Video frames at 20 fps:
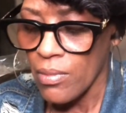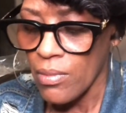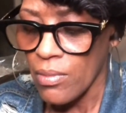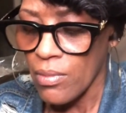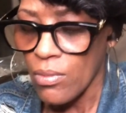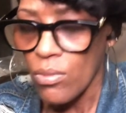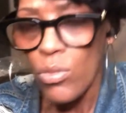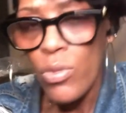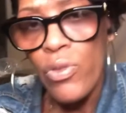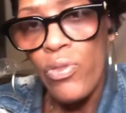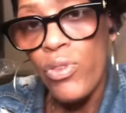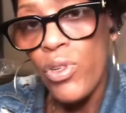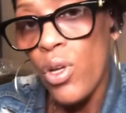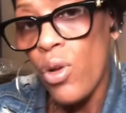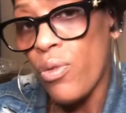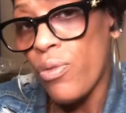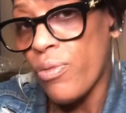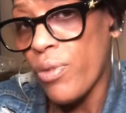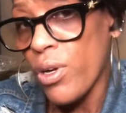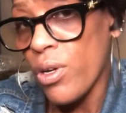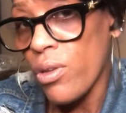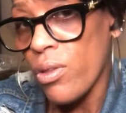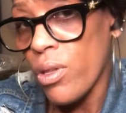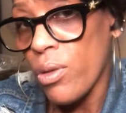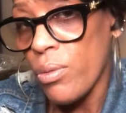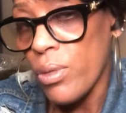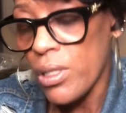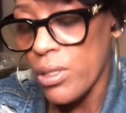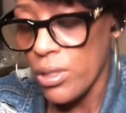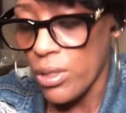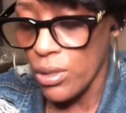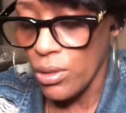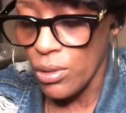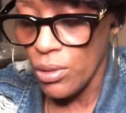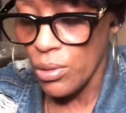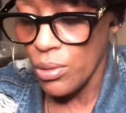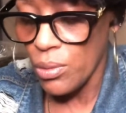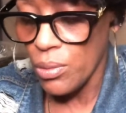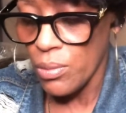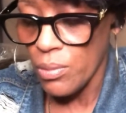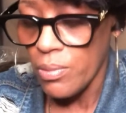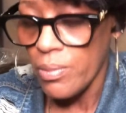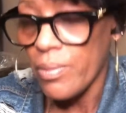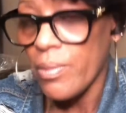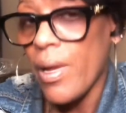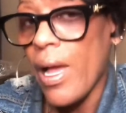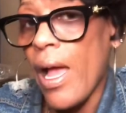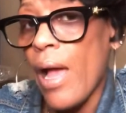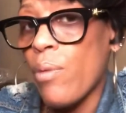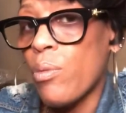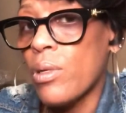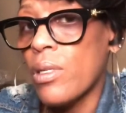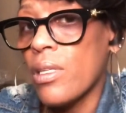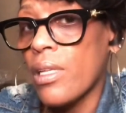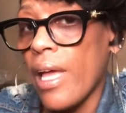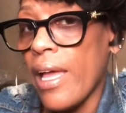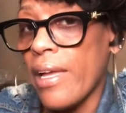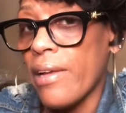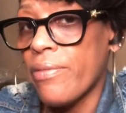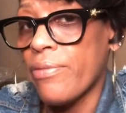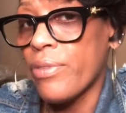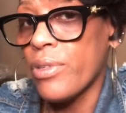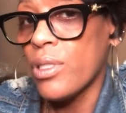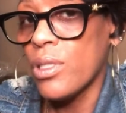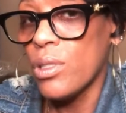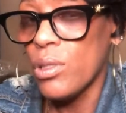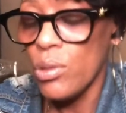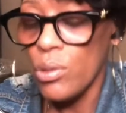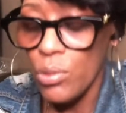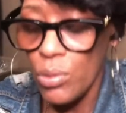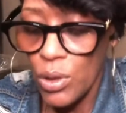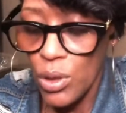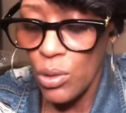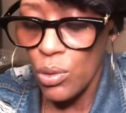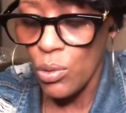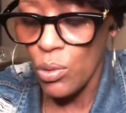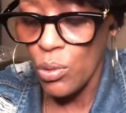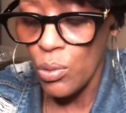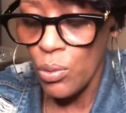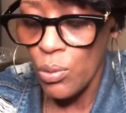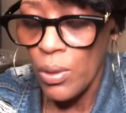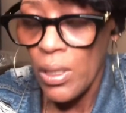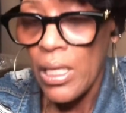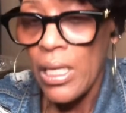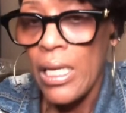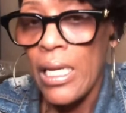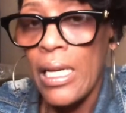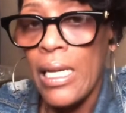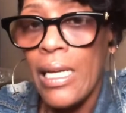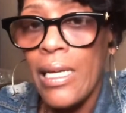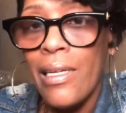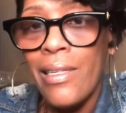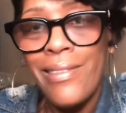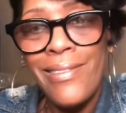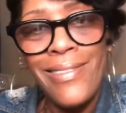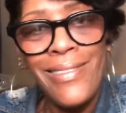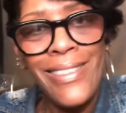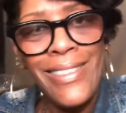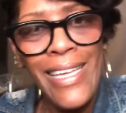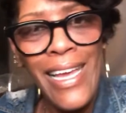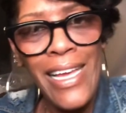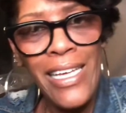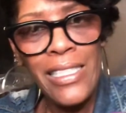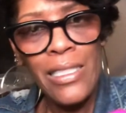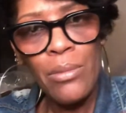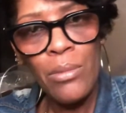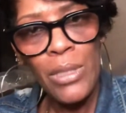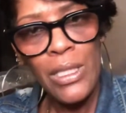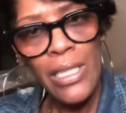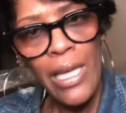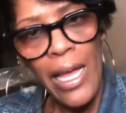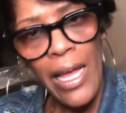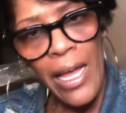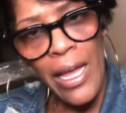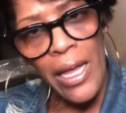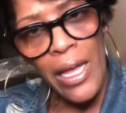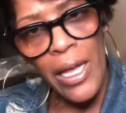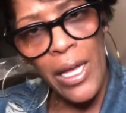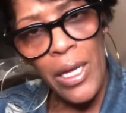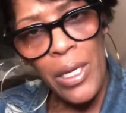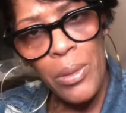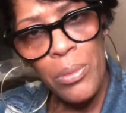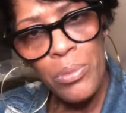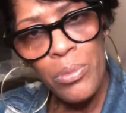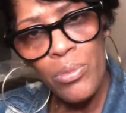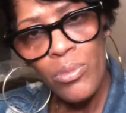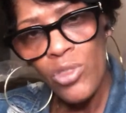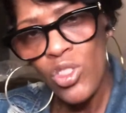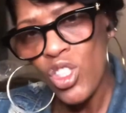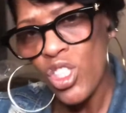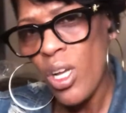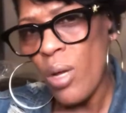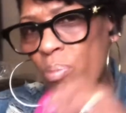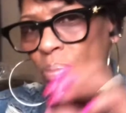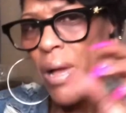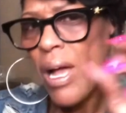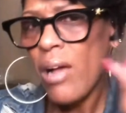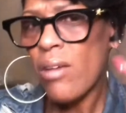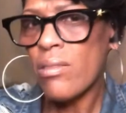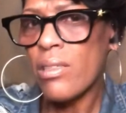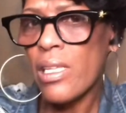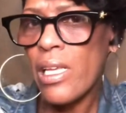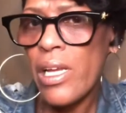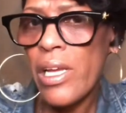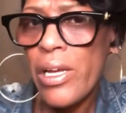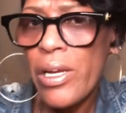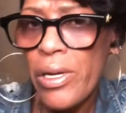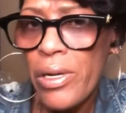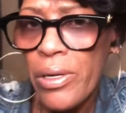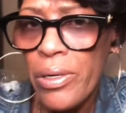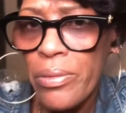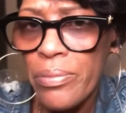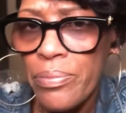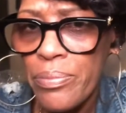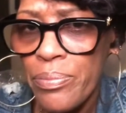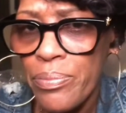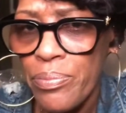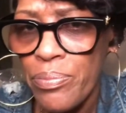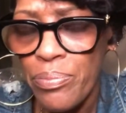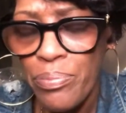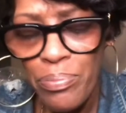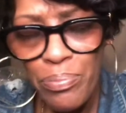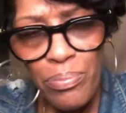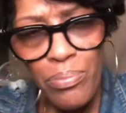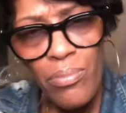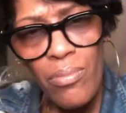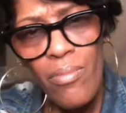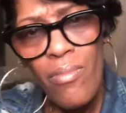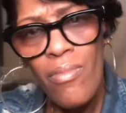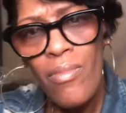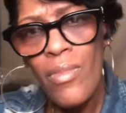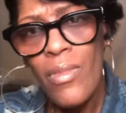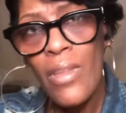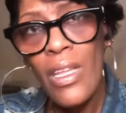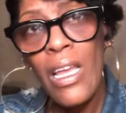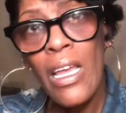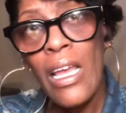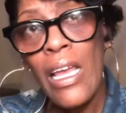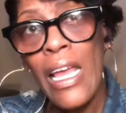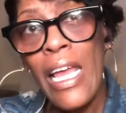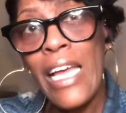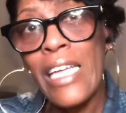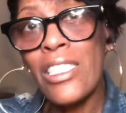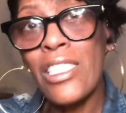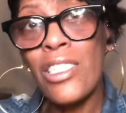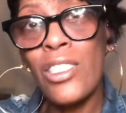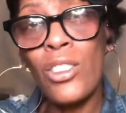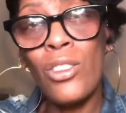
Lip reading: with no further ado, I would like for you to take some time, jump out there, and just